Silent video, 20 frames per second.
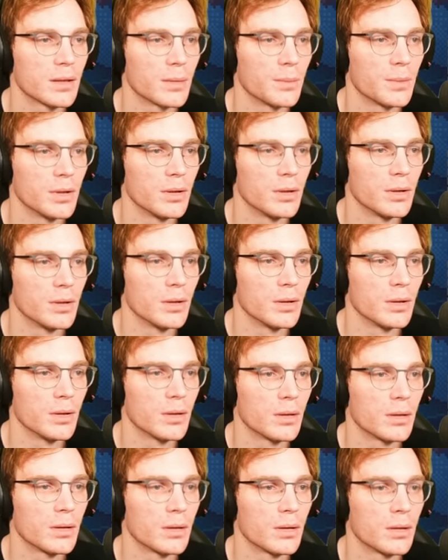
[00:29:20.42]
W.
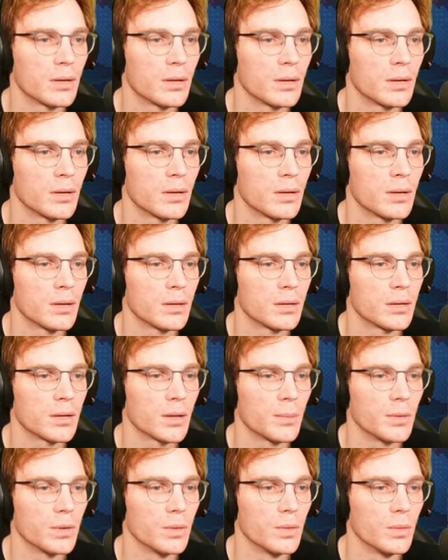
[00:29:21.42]

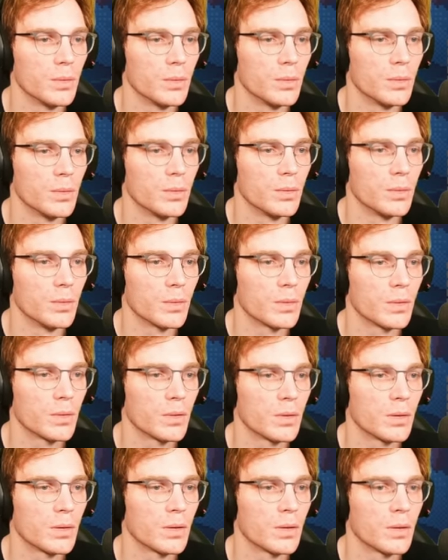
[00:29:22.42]
Terrible.
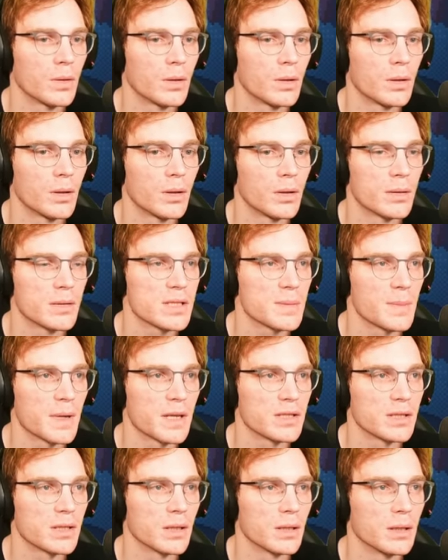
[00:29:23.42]

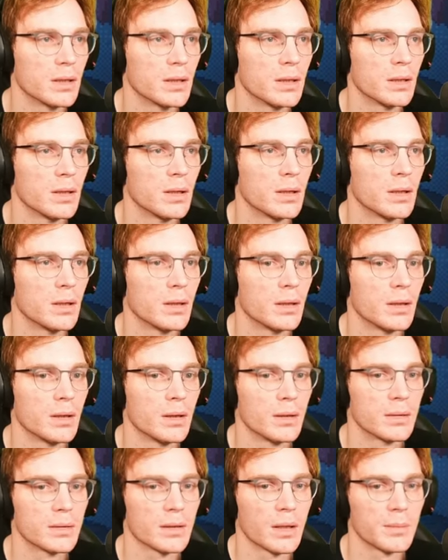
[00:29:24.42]
Smashed it.
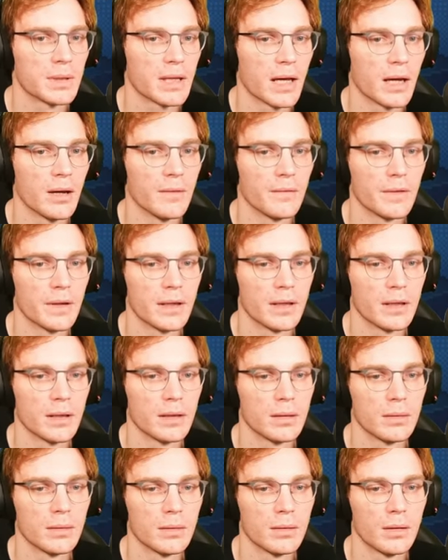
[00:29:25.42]
Time to get out of it.
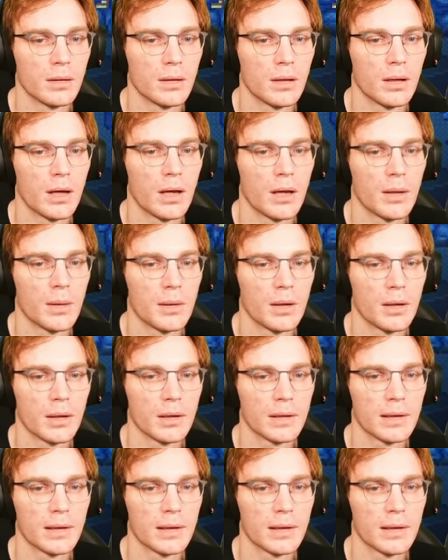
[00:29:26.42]
Uh, I,